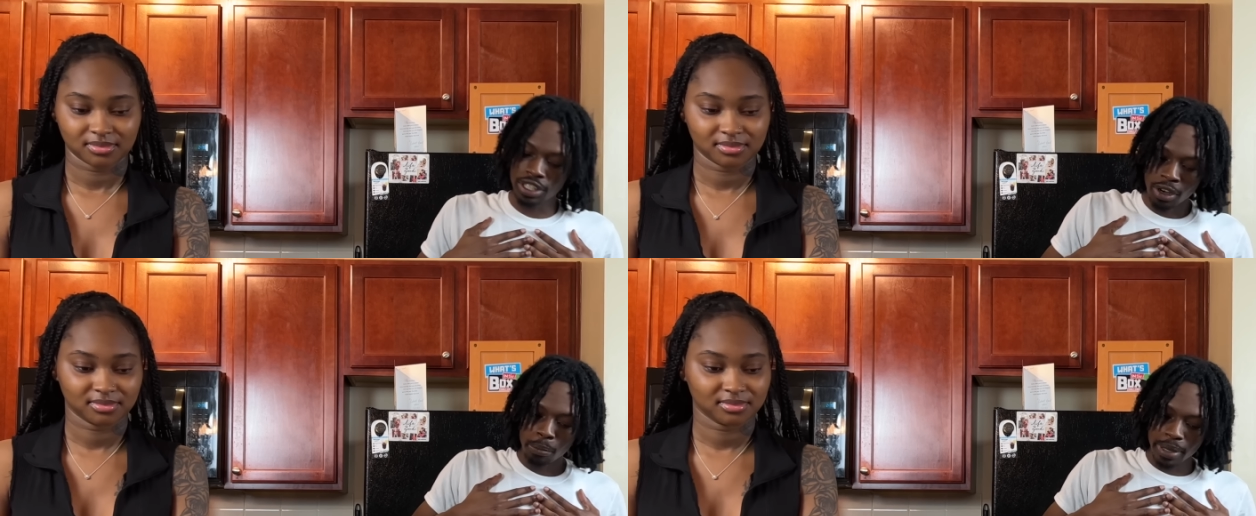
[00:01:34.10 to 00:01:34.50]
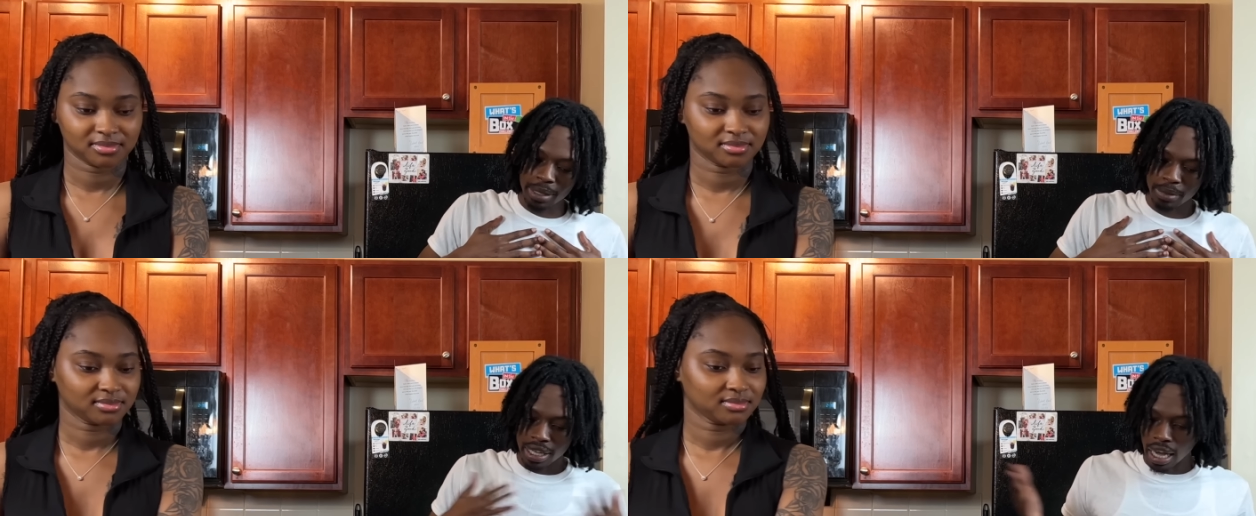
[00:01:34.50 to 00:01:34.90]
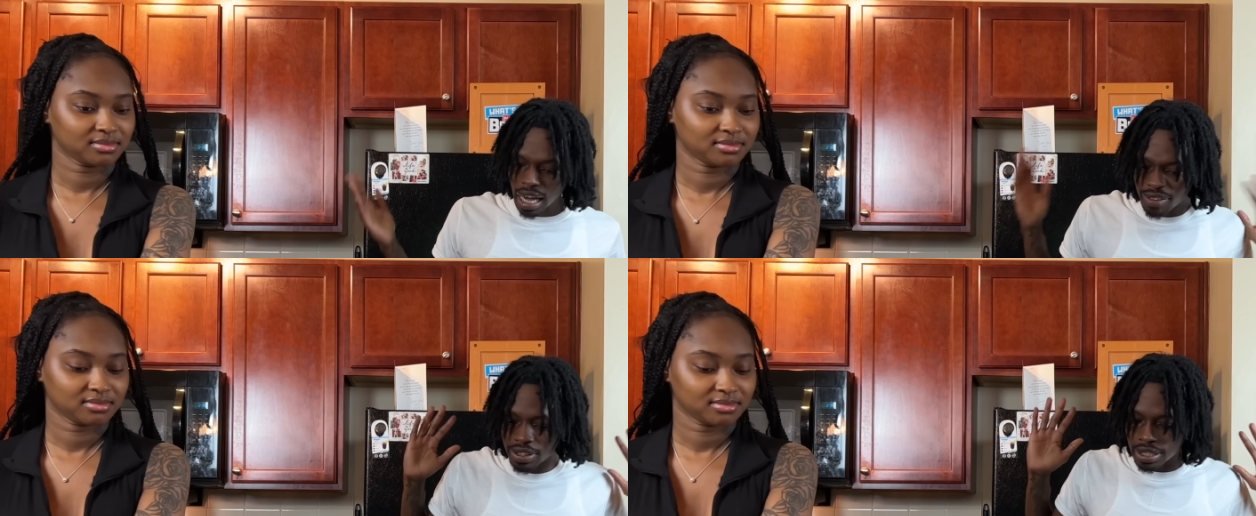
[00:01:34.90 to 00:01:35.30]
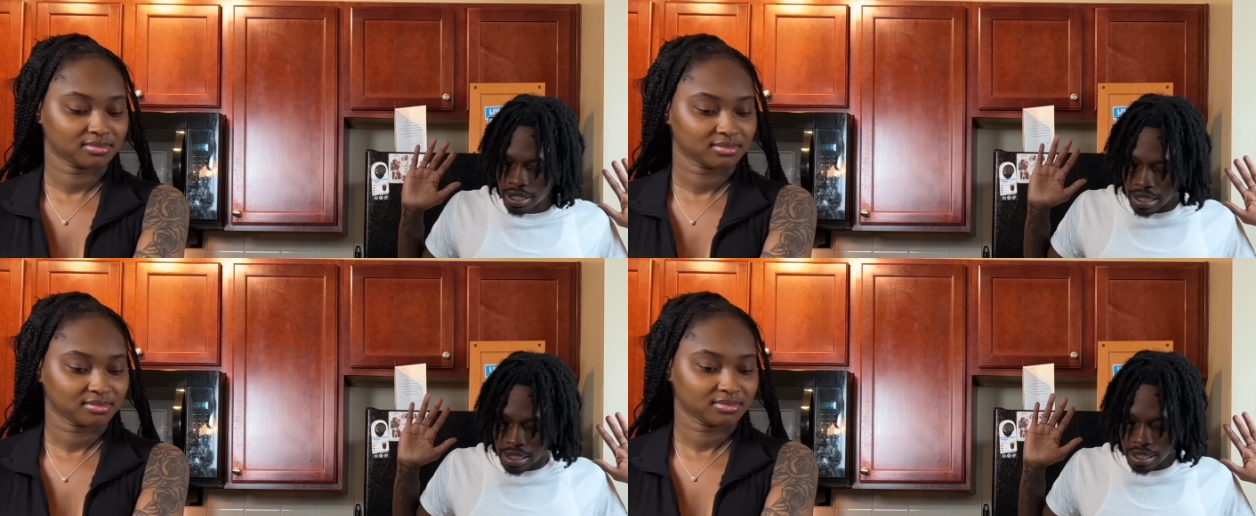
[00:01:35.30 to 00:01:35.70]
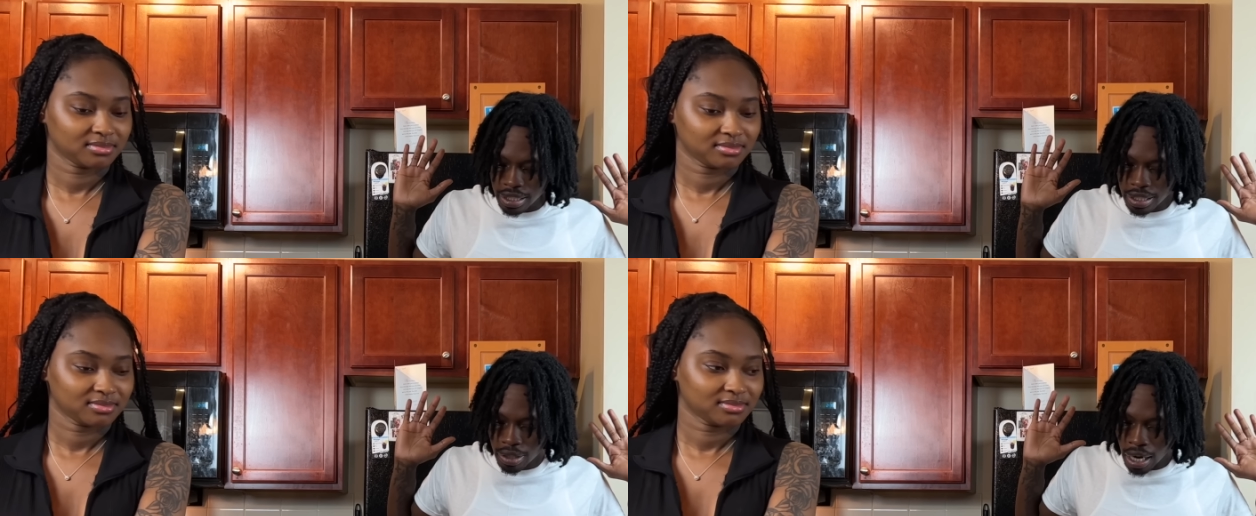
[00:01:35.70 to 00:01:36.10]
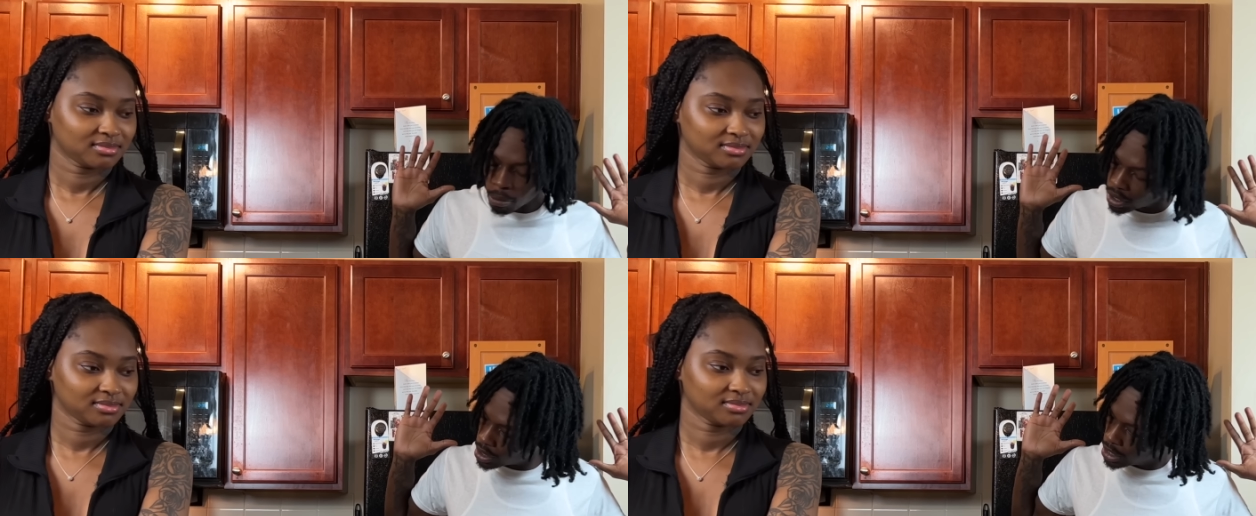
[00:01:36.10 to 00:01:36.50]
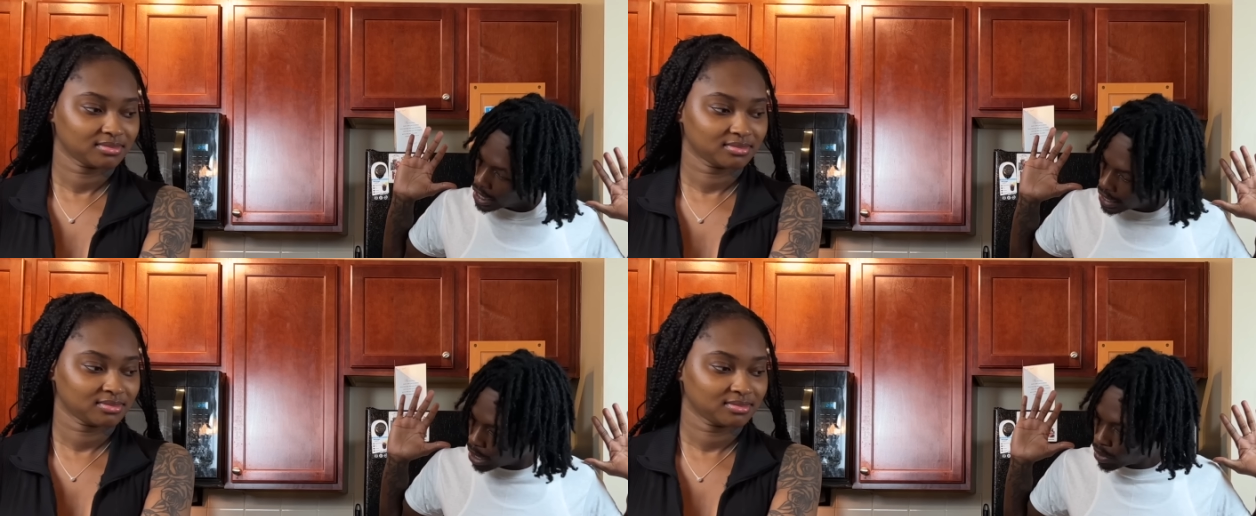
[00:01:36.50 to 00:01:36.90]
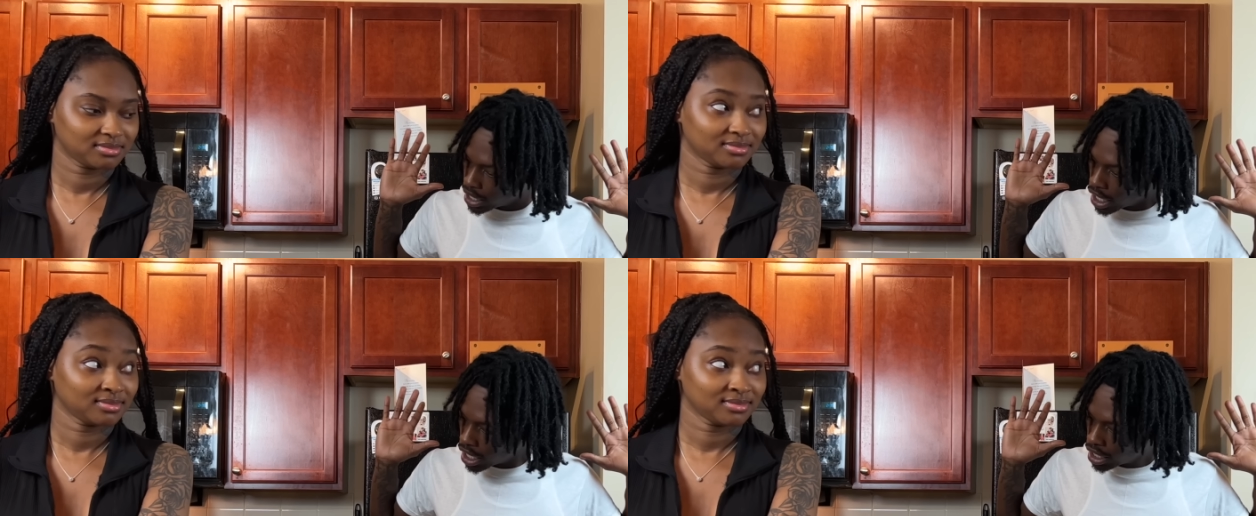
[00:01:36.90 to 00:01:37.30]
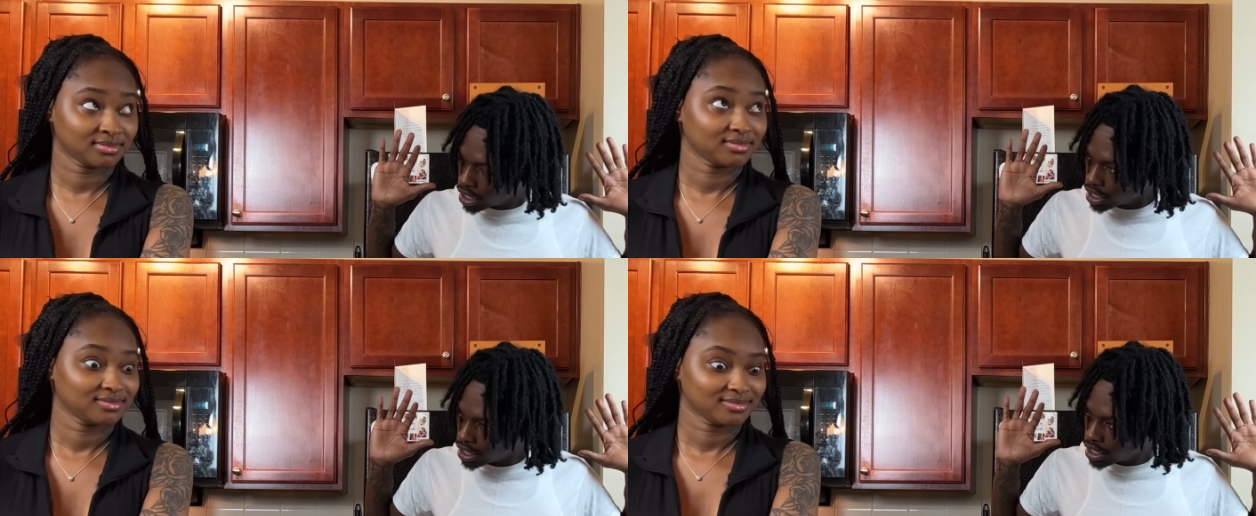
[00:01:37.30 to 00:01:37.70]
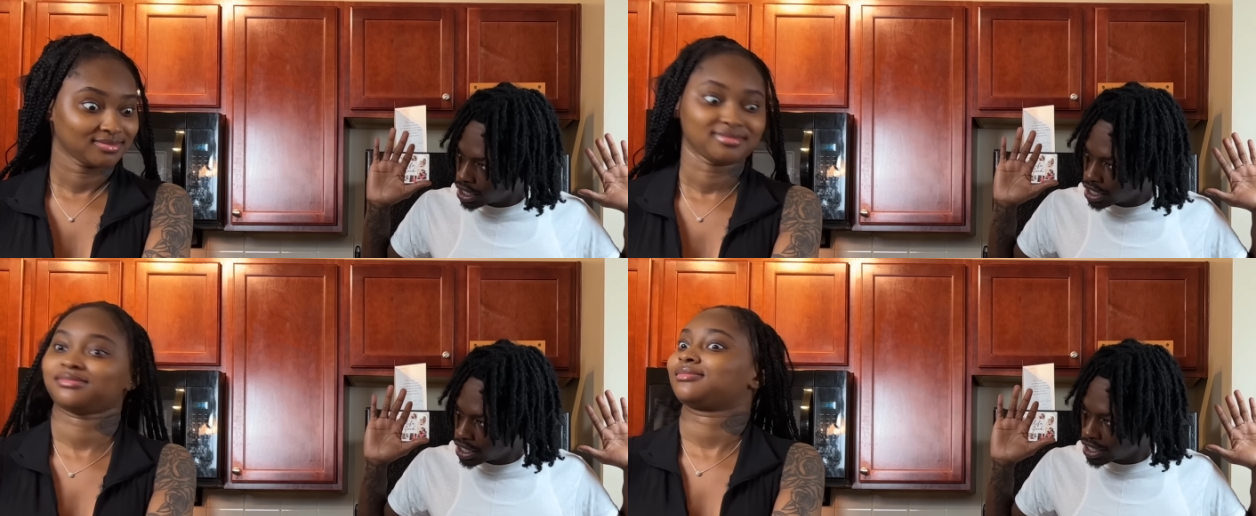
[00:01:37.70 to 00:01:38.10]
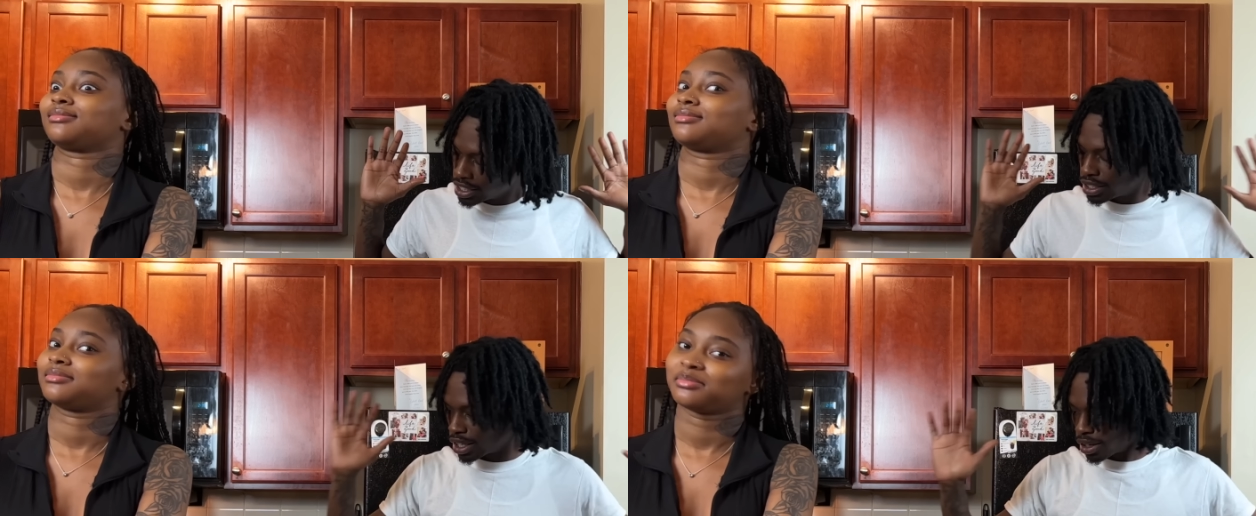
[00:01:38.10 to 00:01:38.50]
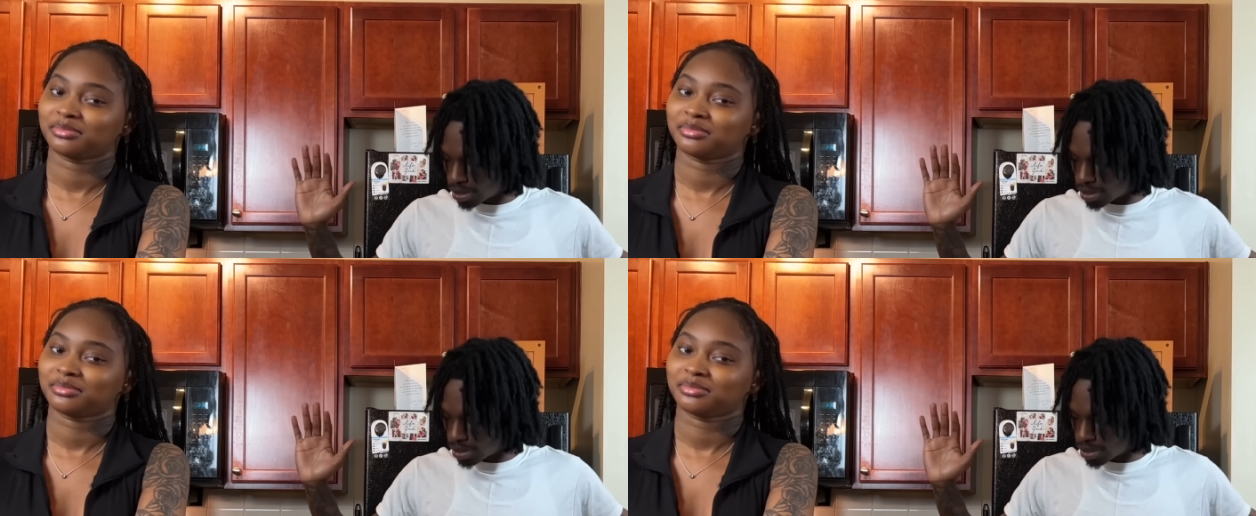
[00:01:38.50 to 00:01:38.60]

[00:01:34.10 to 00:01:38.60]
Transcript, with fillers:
Speaker 1: gonna pick me, obviously. I'm gonna say that right now. So